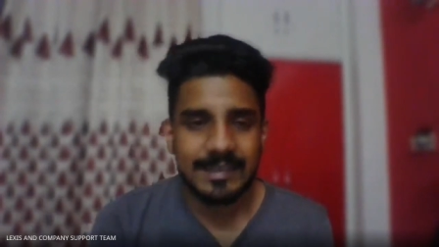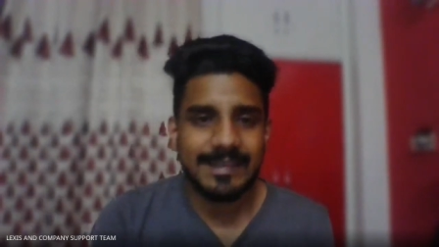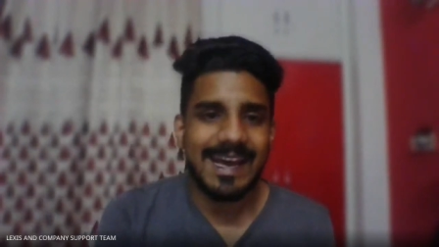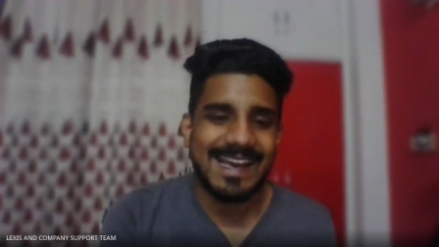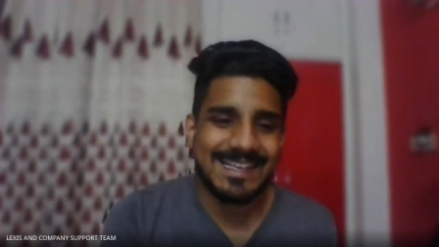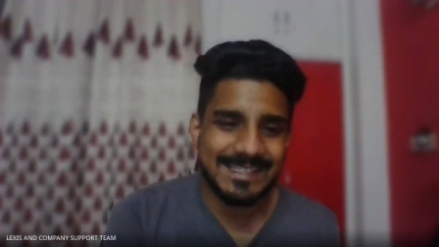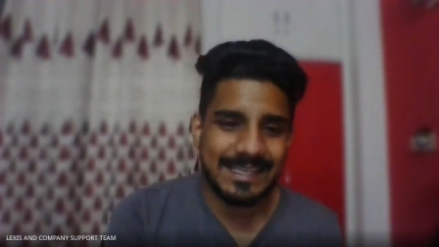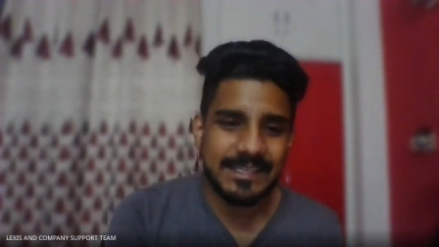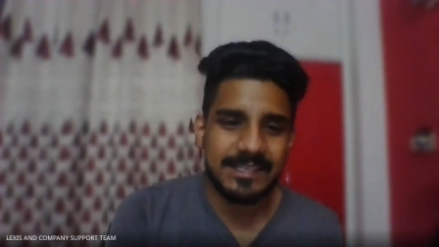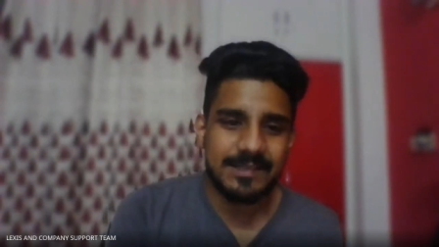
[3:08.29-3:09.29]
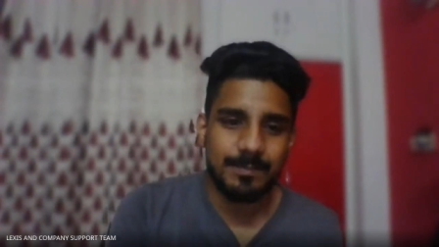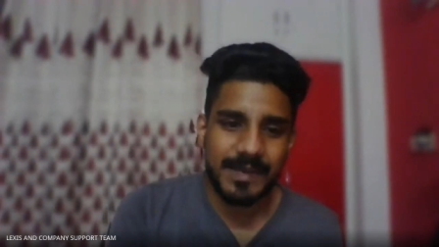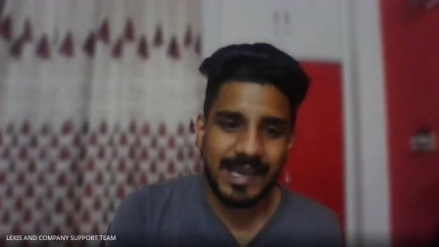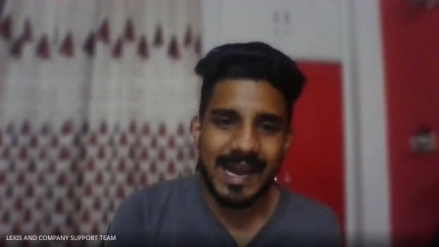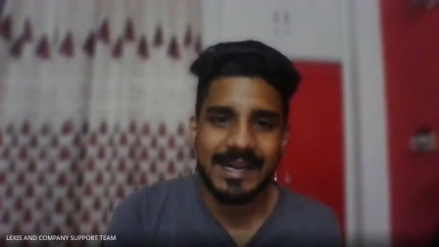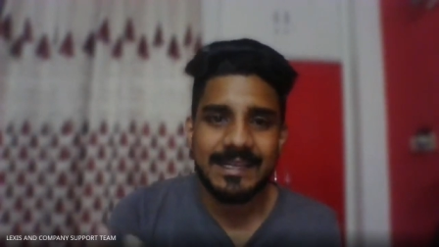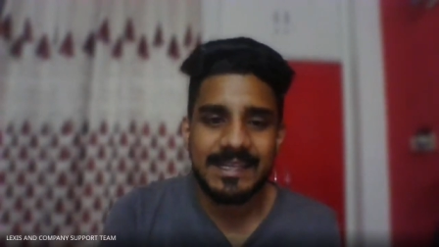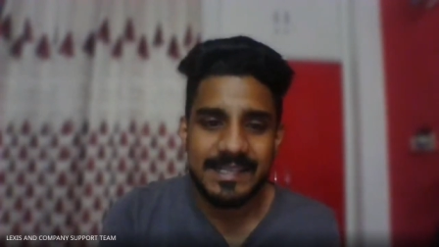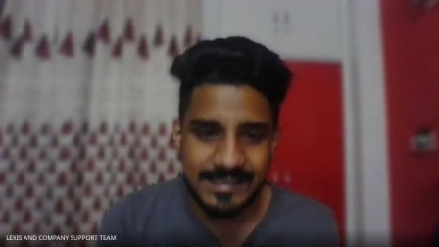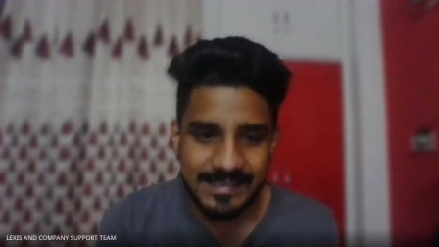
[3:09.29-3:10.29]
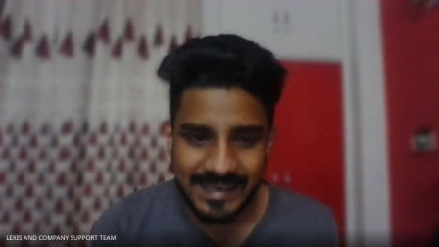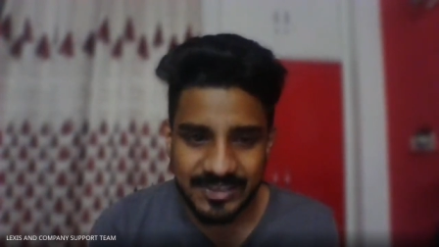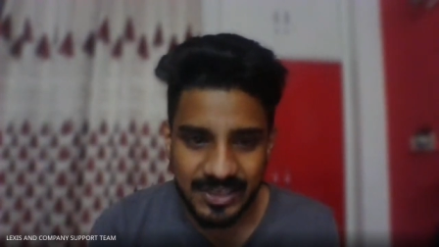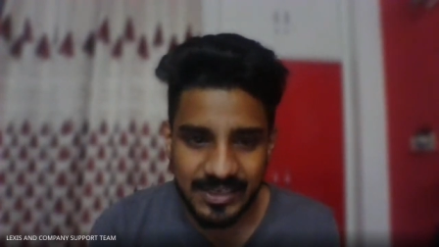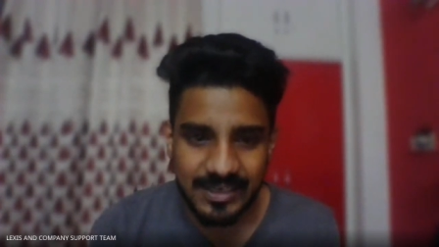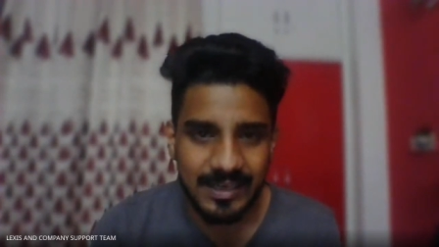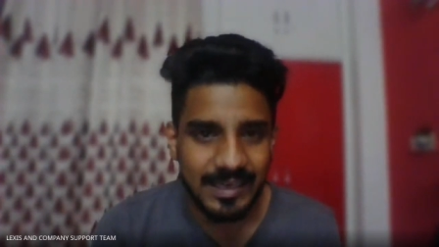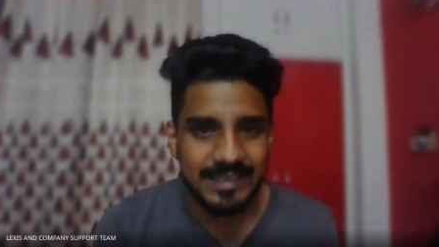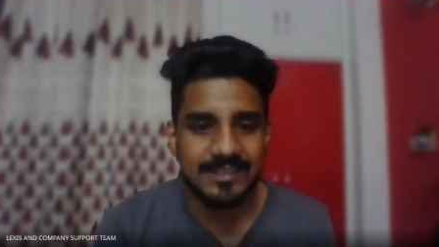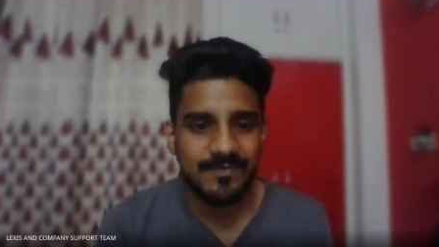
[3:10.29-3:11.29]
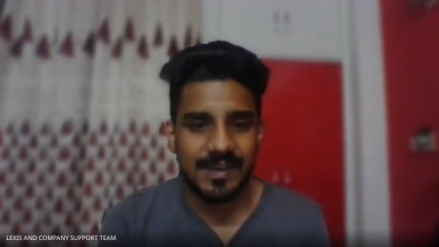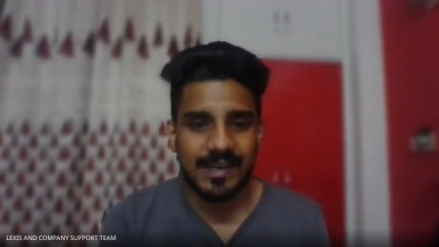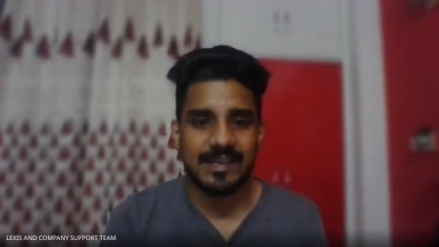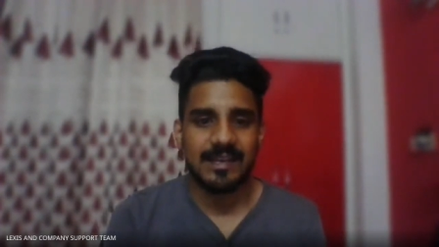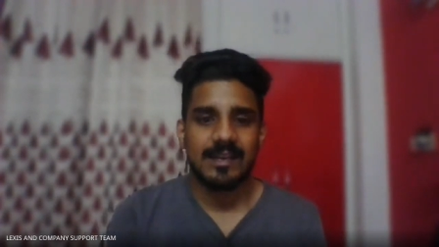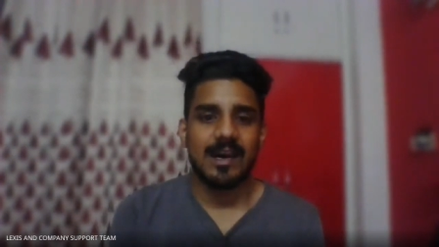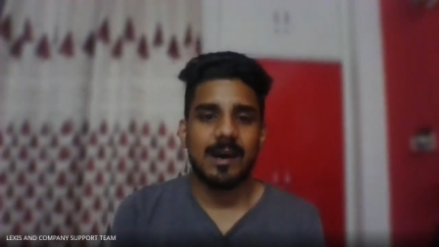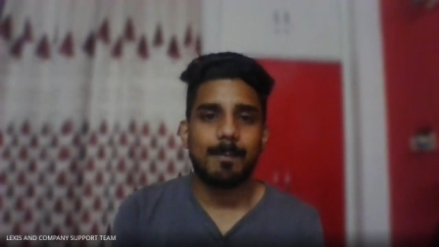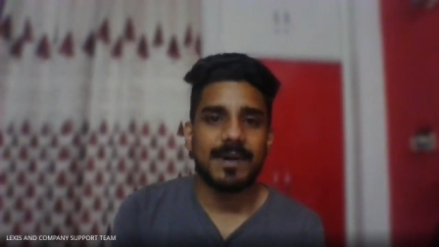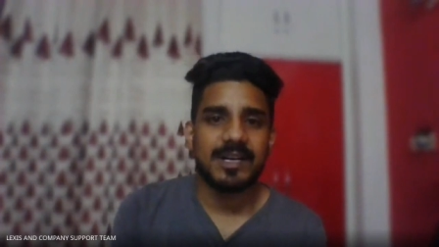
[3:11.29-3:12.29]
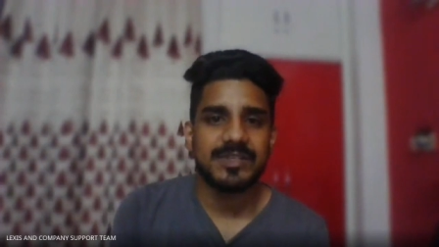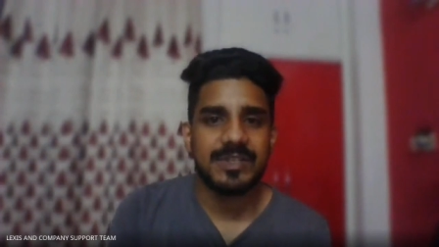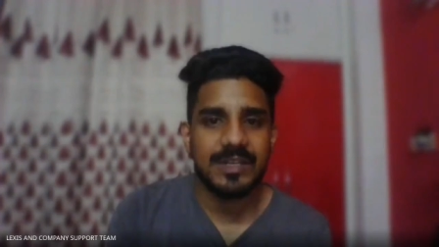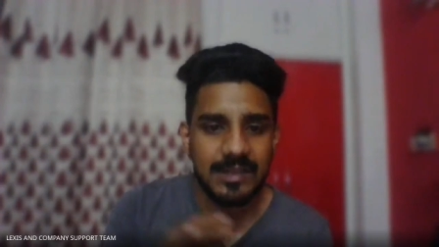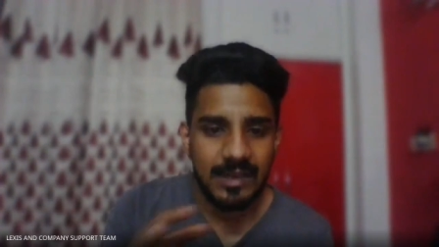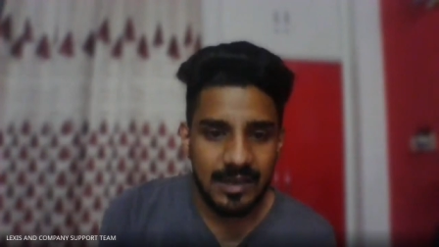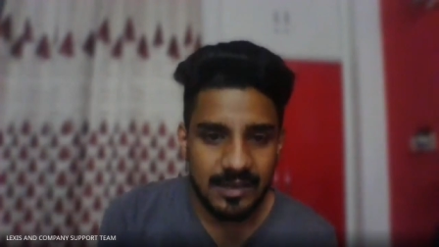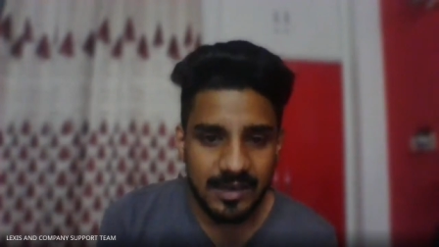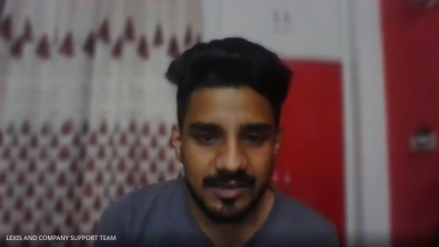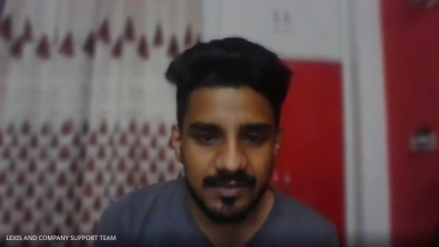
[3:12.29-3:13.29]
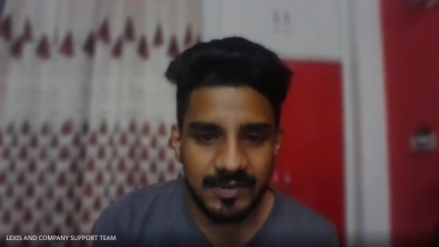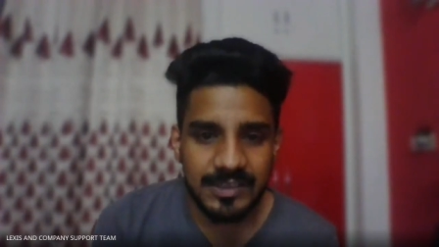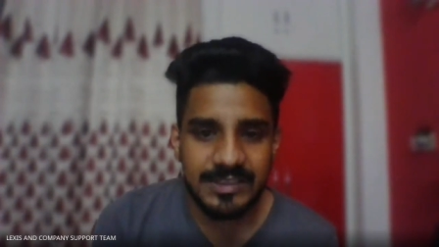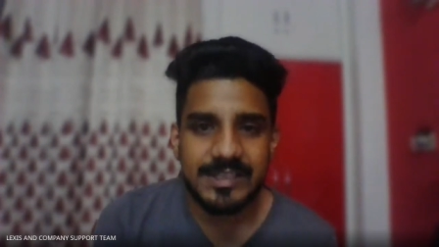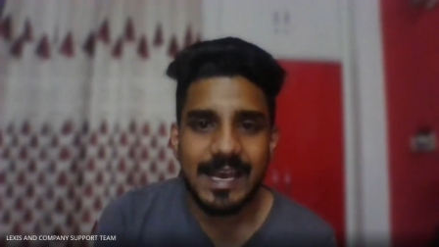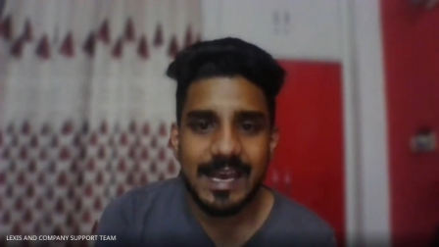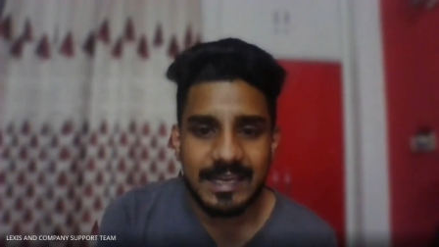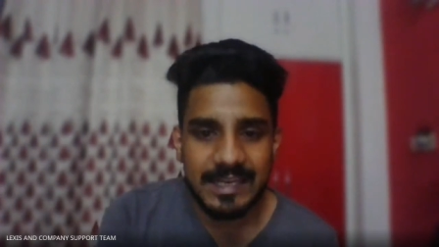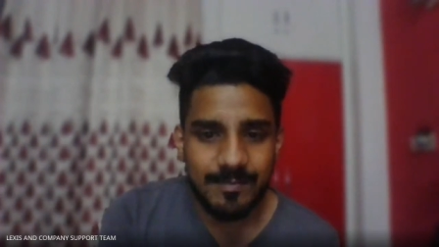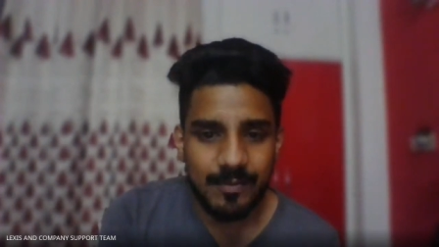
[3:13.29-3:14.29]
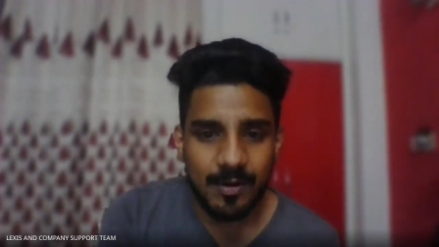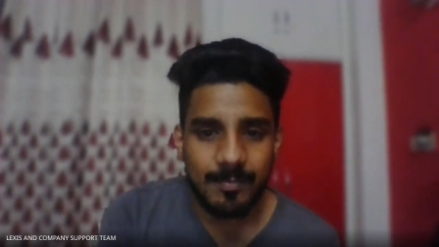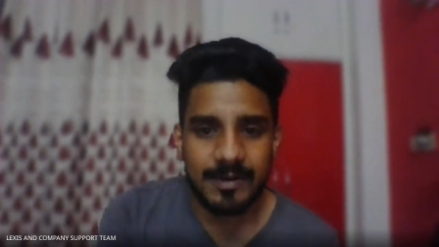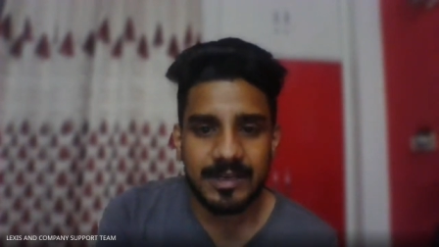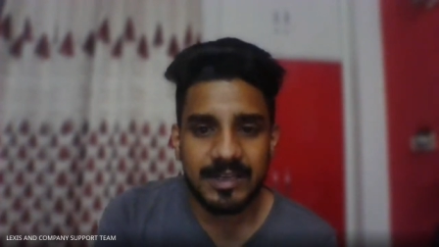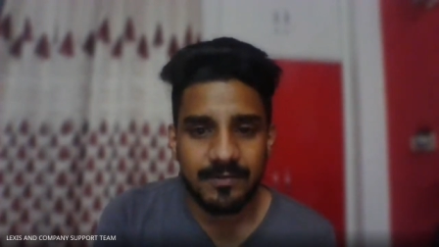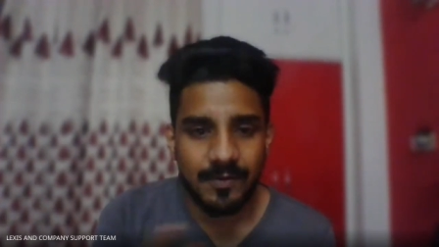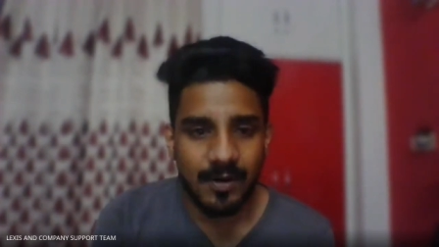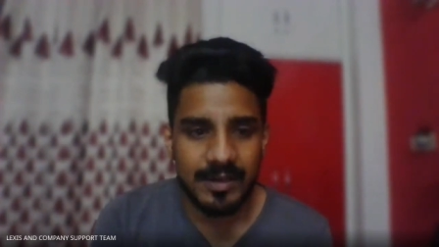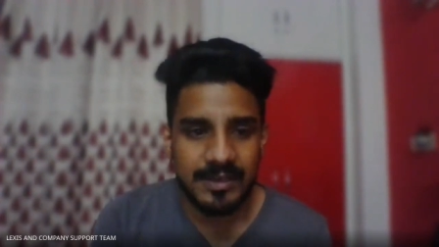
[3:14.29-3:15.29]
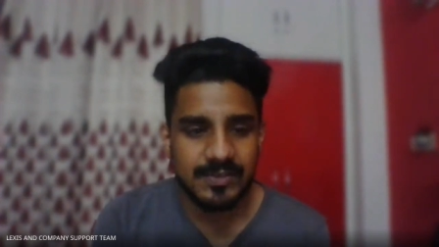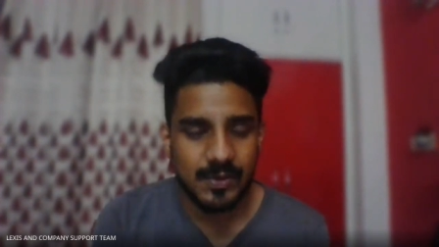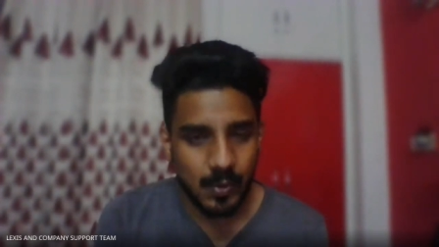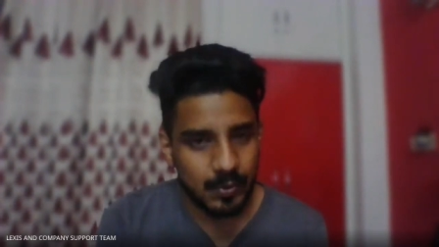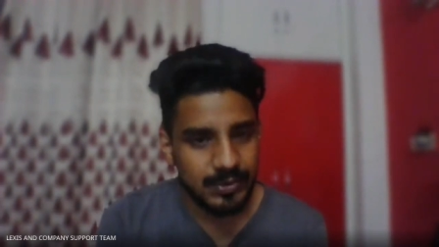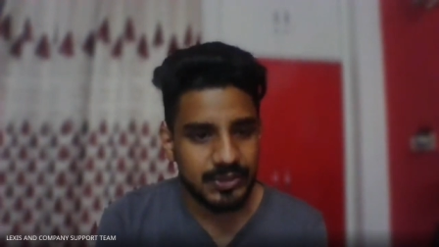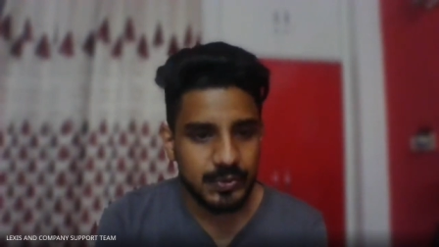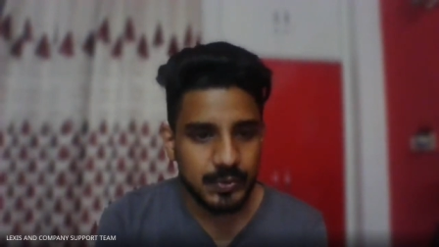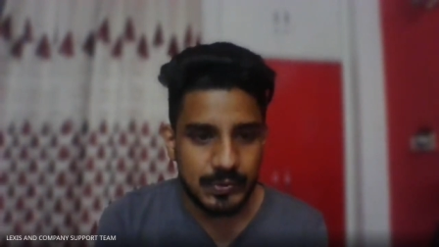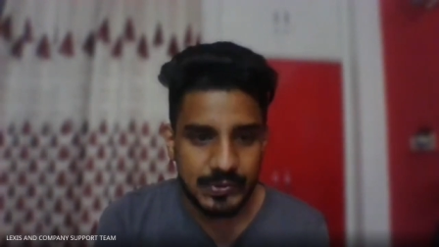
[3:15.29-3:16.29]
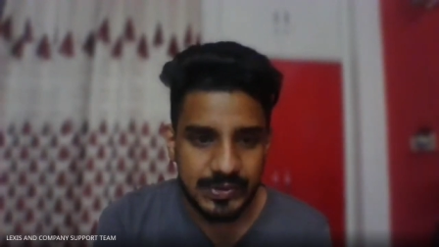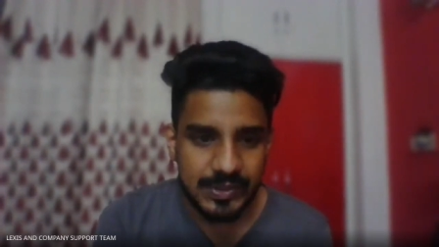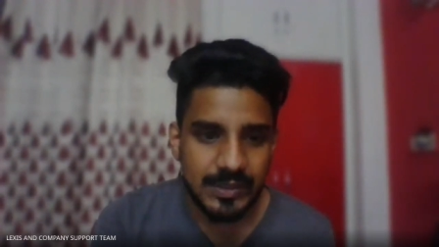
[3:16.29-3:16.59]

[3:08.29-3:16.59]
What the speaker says: the essence behind this section is when a person converts any property for his own use,